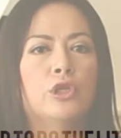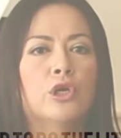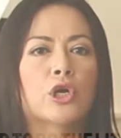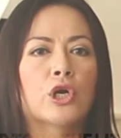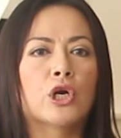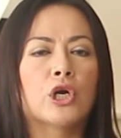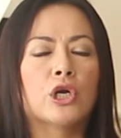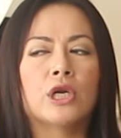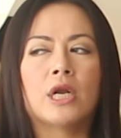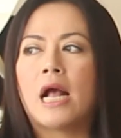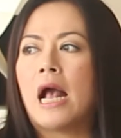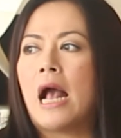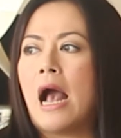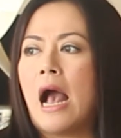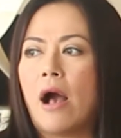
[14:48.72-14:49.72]
learn
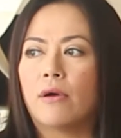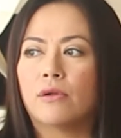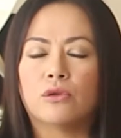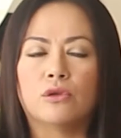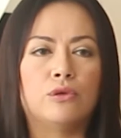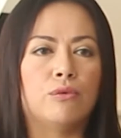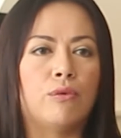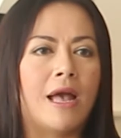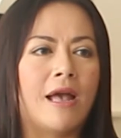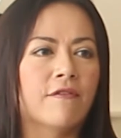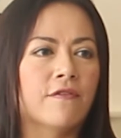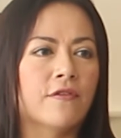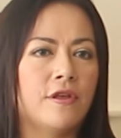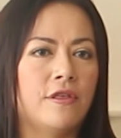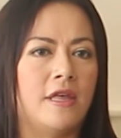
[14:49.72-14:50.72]
how to do
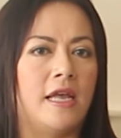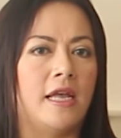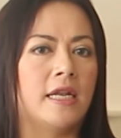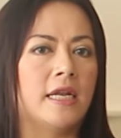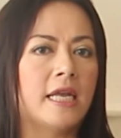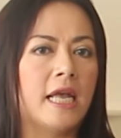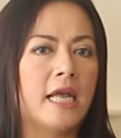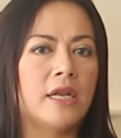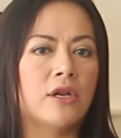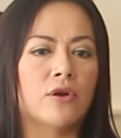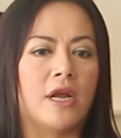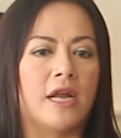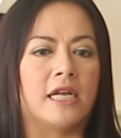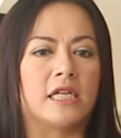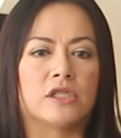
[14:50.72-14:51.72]
everything in
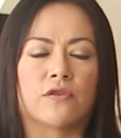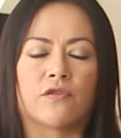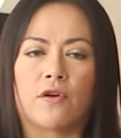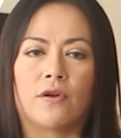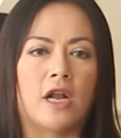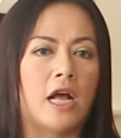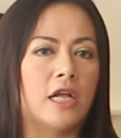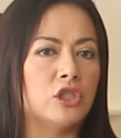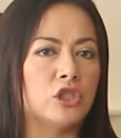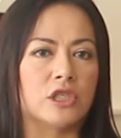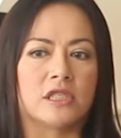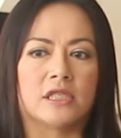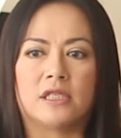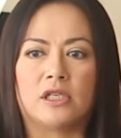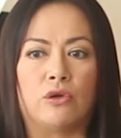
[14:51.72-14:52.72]
catering. It's for not
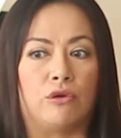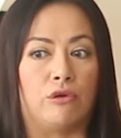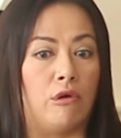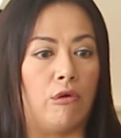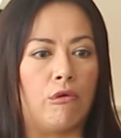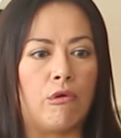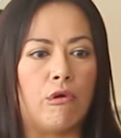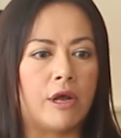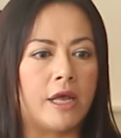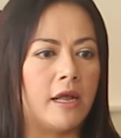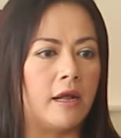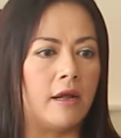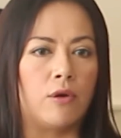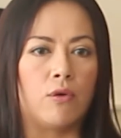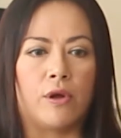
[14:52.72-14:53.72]
just
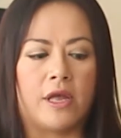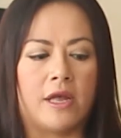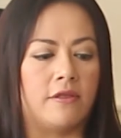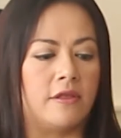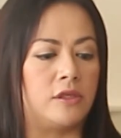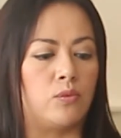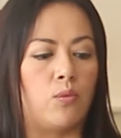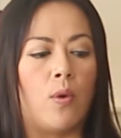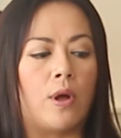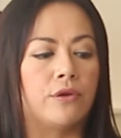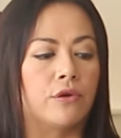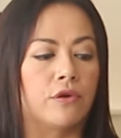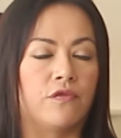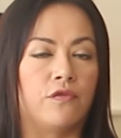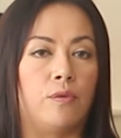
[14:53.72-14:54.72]
cooking this
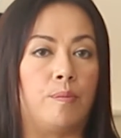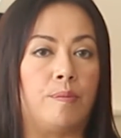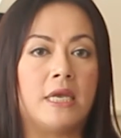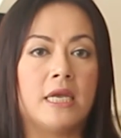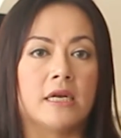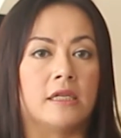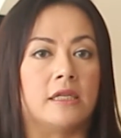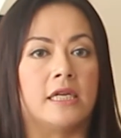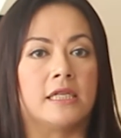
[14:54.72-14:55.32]
wonderful meal.